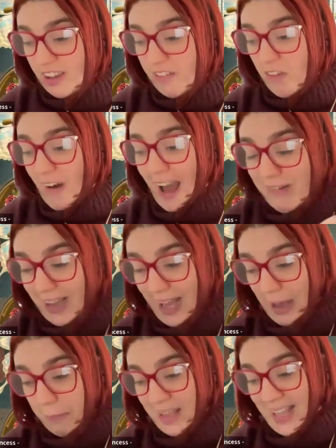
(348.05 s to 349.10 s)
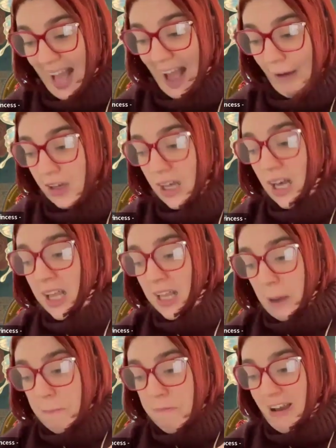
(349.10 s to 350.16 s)
declaring himself
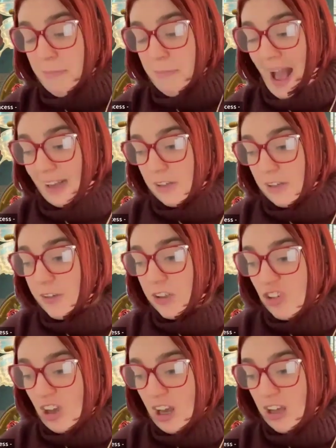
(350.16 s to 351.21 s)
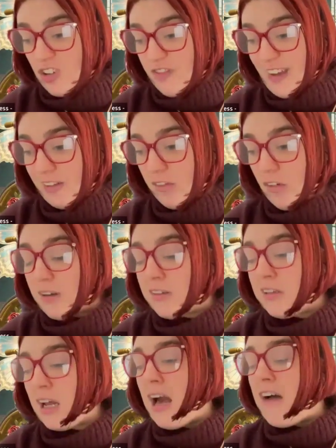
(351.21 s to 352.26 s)
supreme head of the Church of
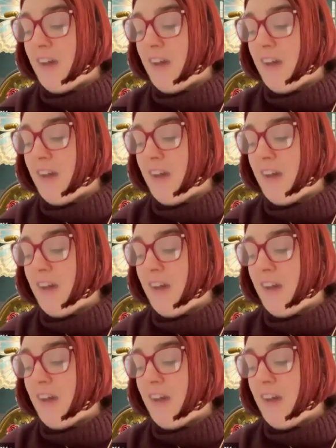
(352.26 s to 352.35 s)
England